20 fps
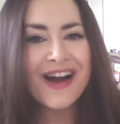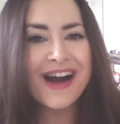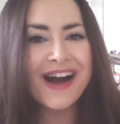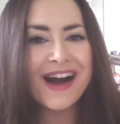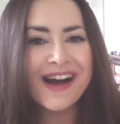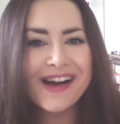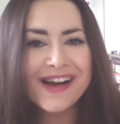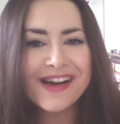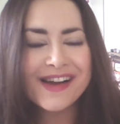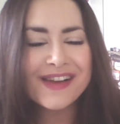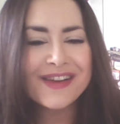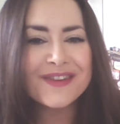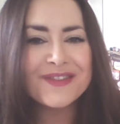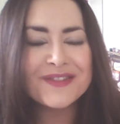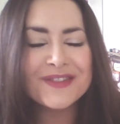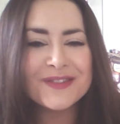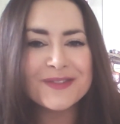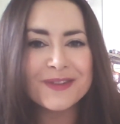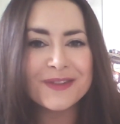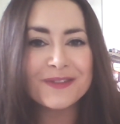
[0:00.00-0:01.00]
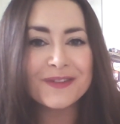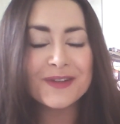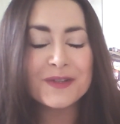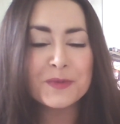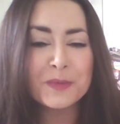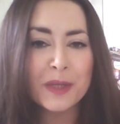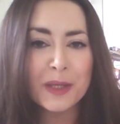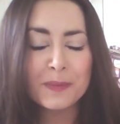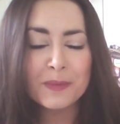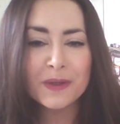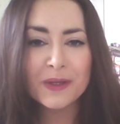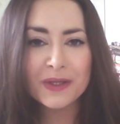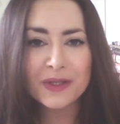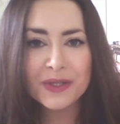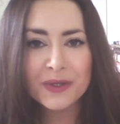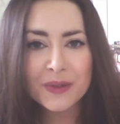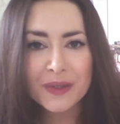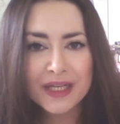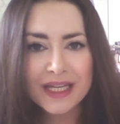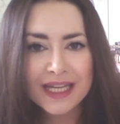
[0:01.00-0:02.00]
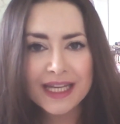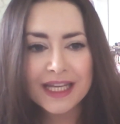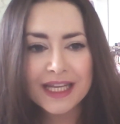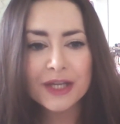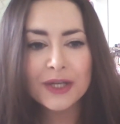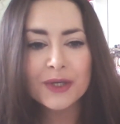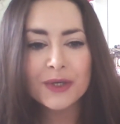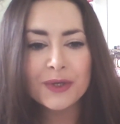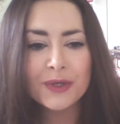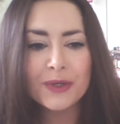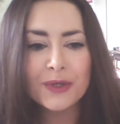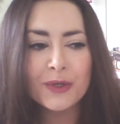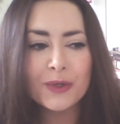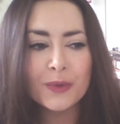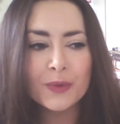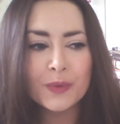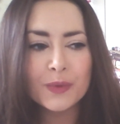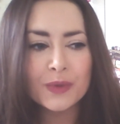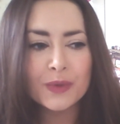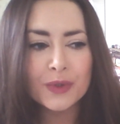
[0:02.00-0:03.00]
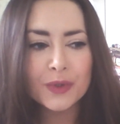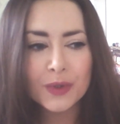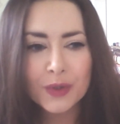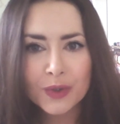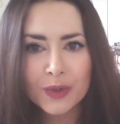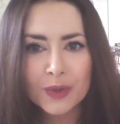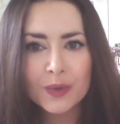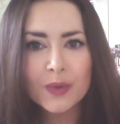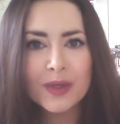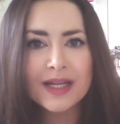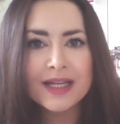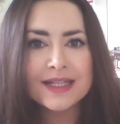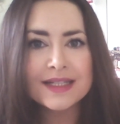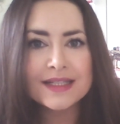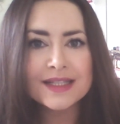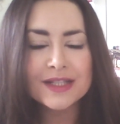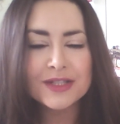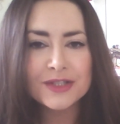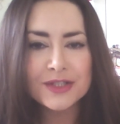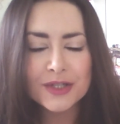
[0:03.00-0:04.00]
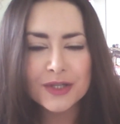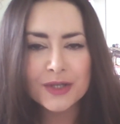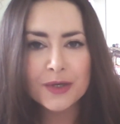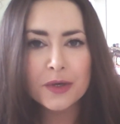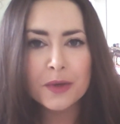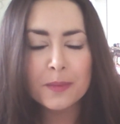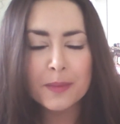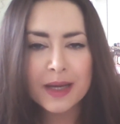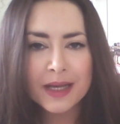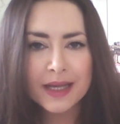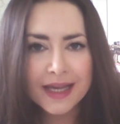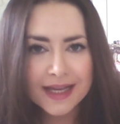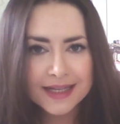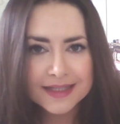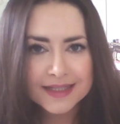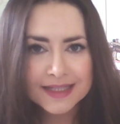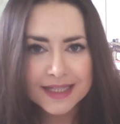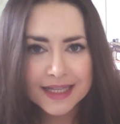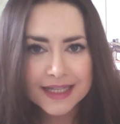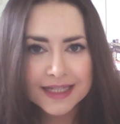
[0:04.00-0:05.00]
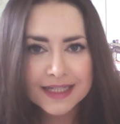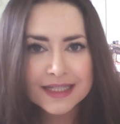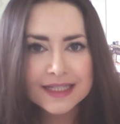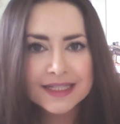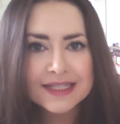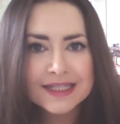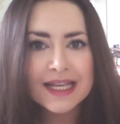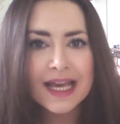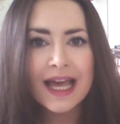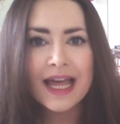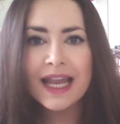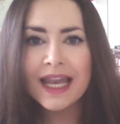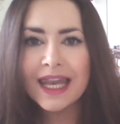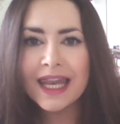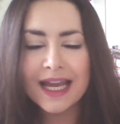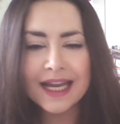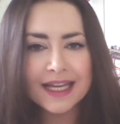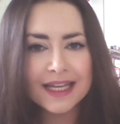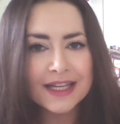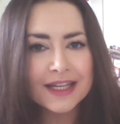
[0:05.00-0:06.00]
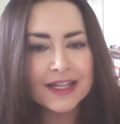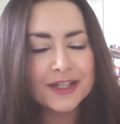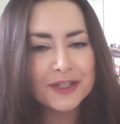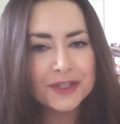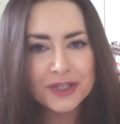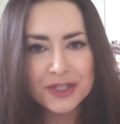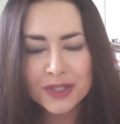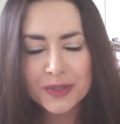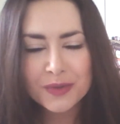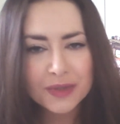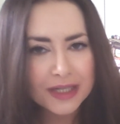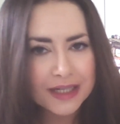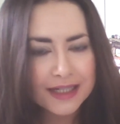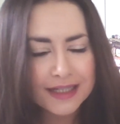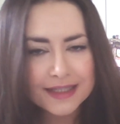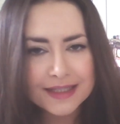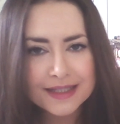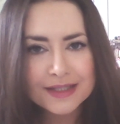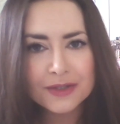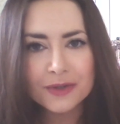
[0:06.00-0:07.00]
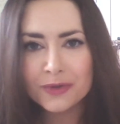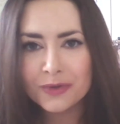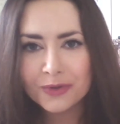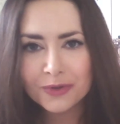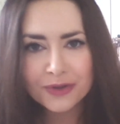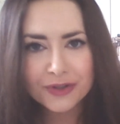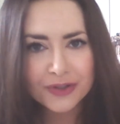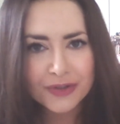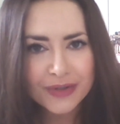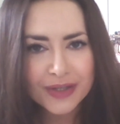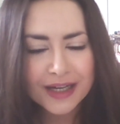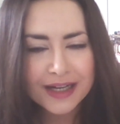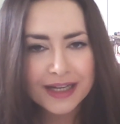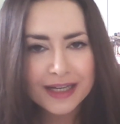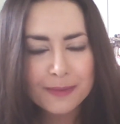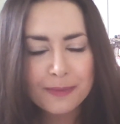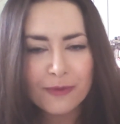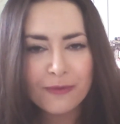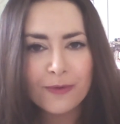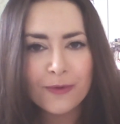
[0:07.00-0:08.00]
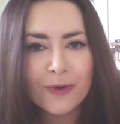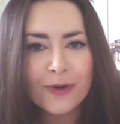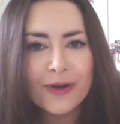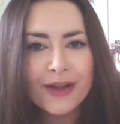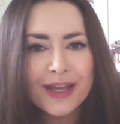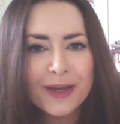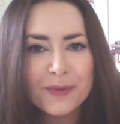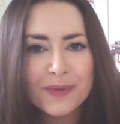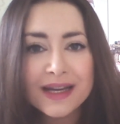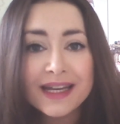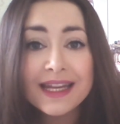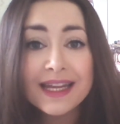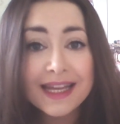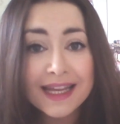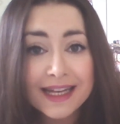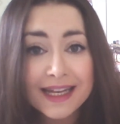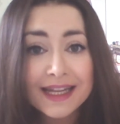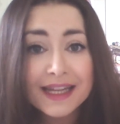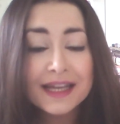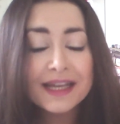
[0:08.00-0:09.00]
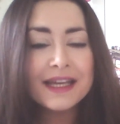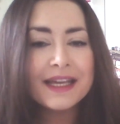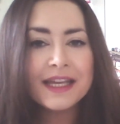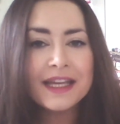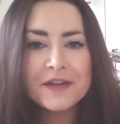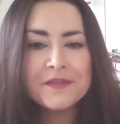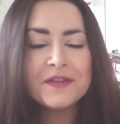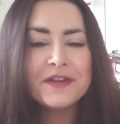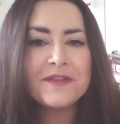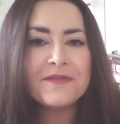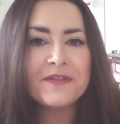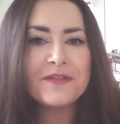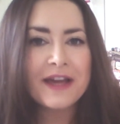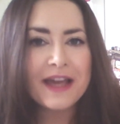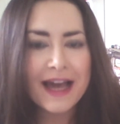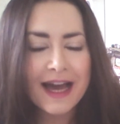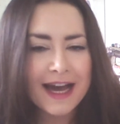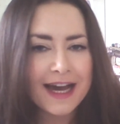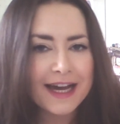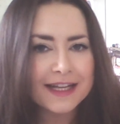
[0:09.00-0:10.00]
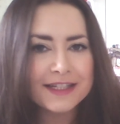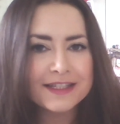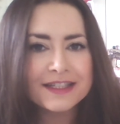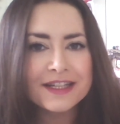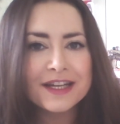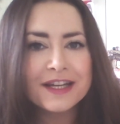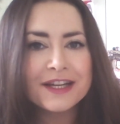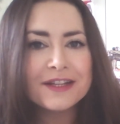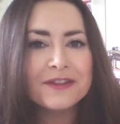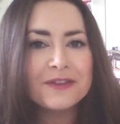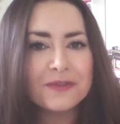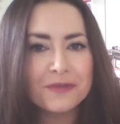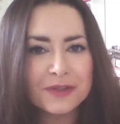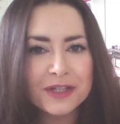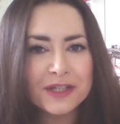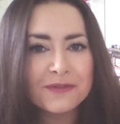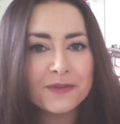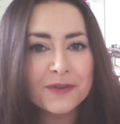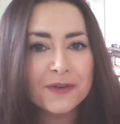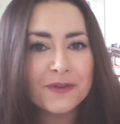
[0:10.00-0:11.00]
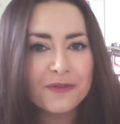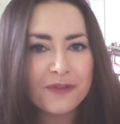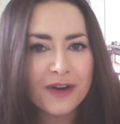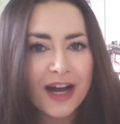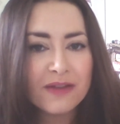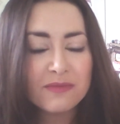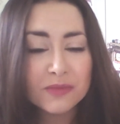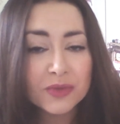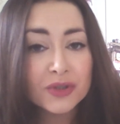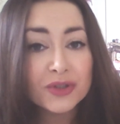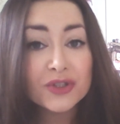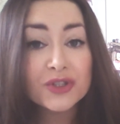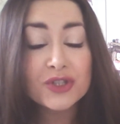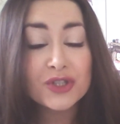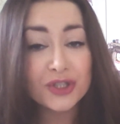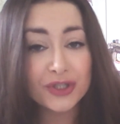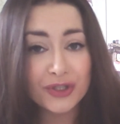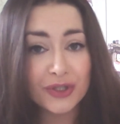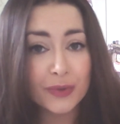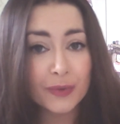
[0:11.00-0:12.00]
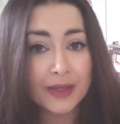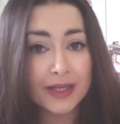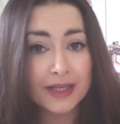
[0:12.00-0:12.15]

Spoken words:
I was one of those people at uni who would always do my essays like 2 nights or the night before it went in, even if I had 3, 4, 5 months to do